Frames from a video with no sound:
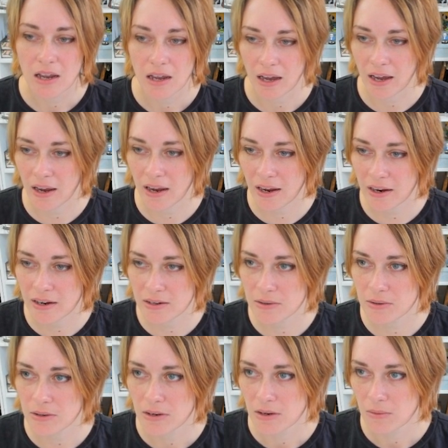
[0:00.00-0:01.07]
I
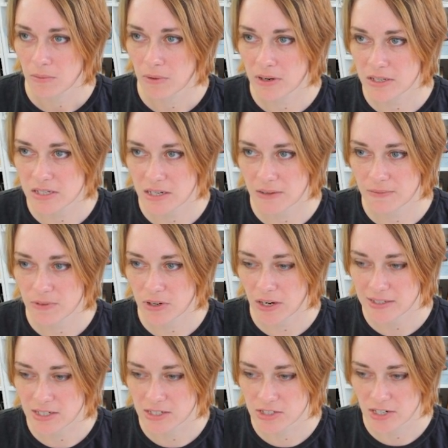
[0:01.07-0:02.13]
wanted to give you
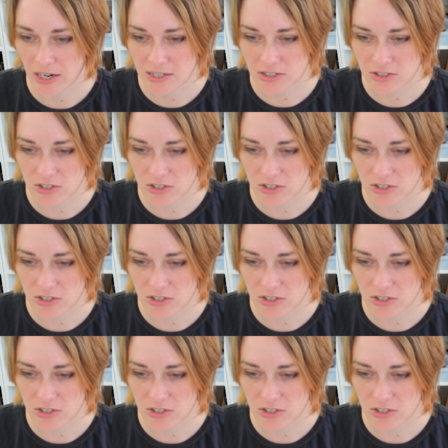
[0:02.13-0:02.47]
guys a chance